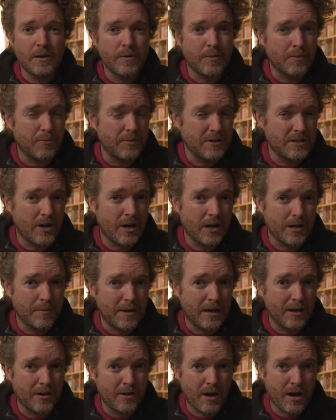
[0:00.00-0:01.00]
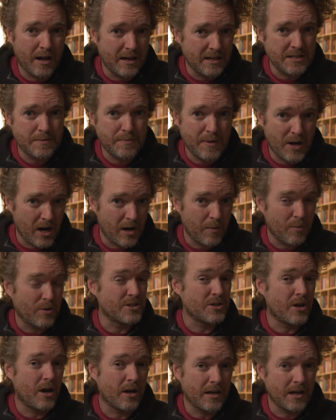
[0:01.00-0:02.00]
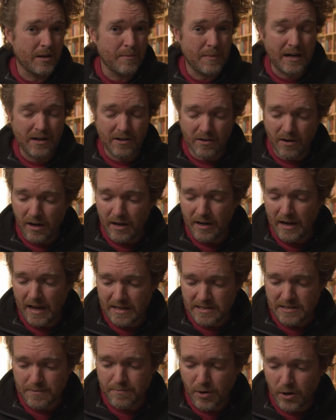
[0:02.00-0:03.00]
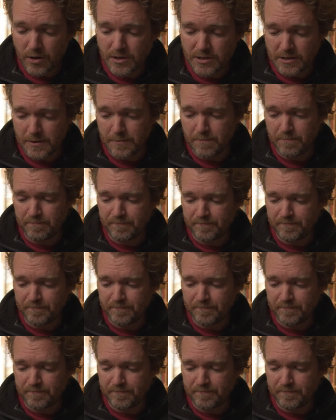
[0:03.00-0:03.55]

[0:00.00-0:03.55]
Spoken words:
When we talk about God as spirit, we're talking about God as a person.